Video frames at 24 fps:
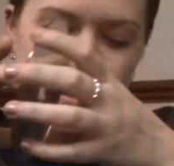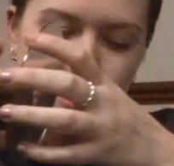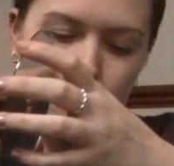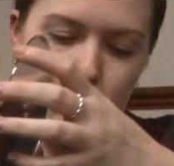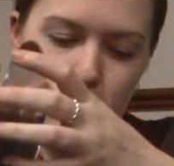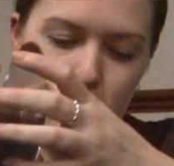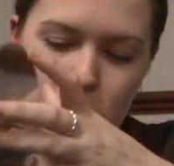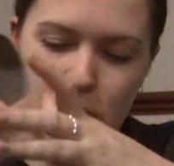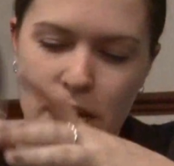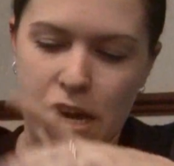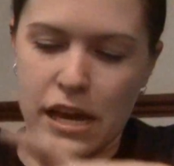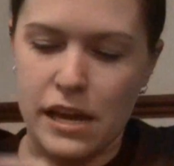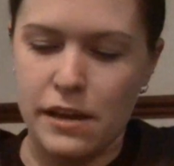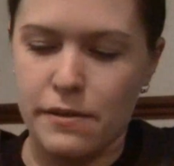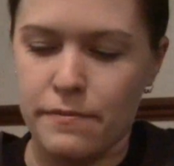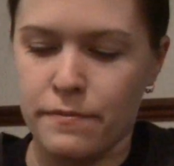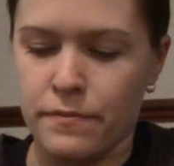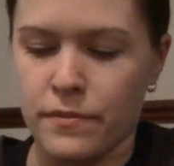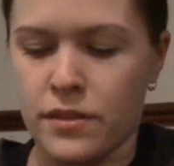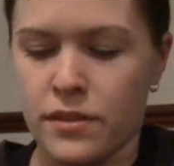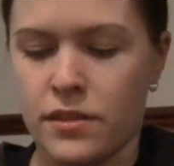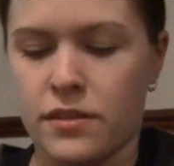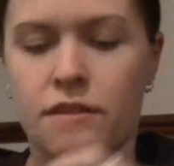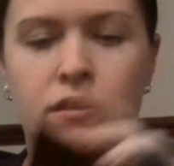Star Wars
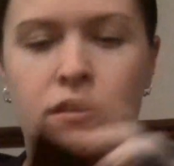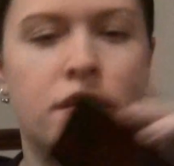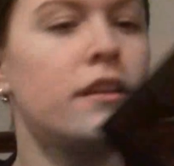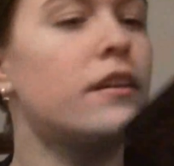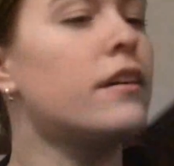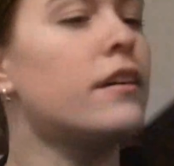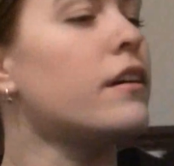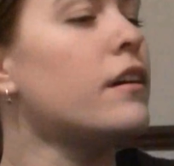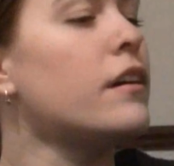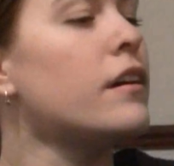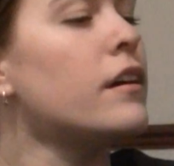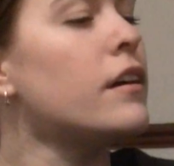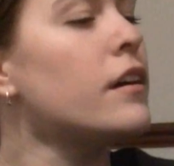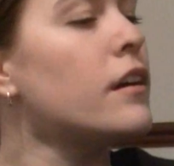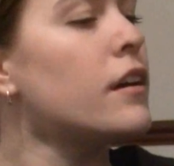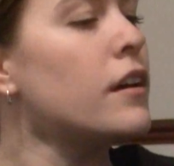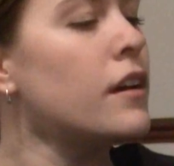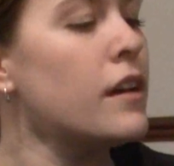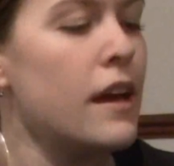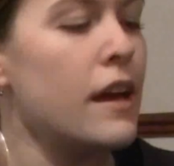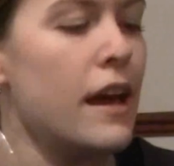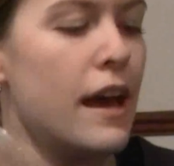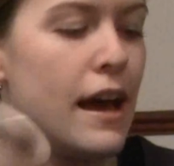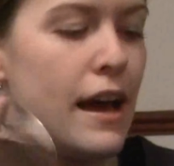games,
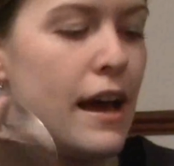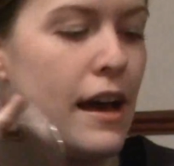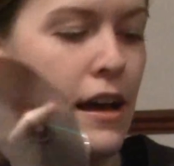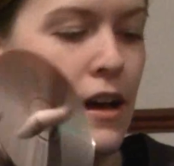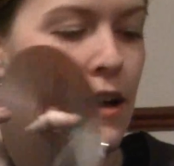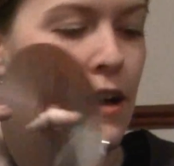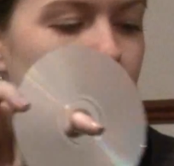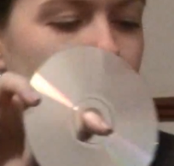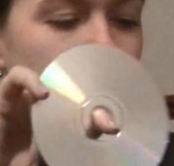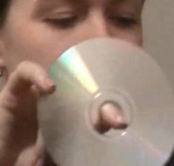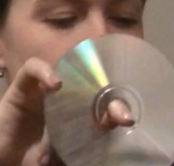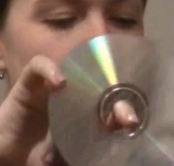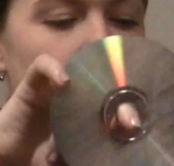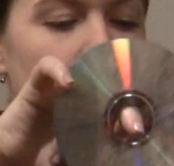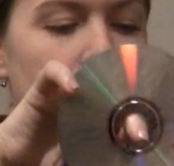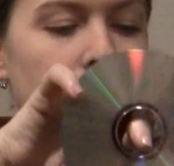and